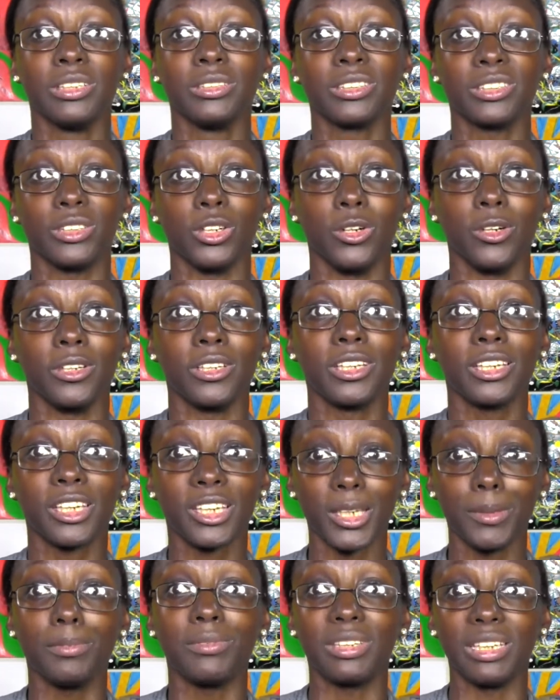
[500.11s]
So
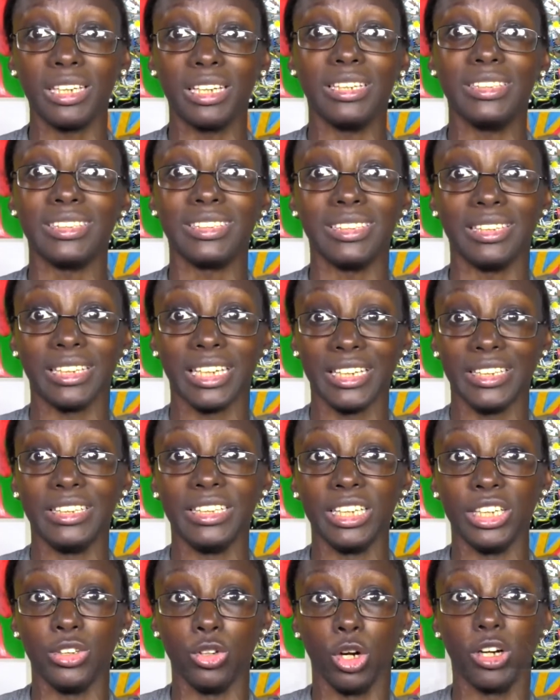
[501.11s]
keep things
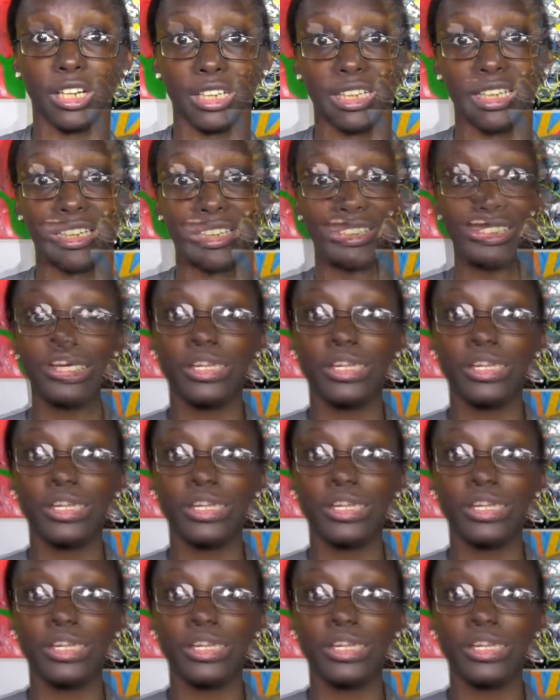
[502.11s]
neat and organized.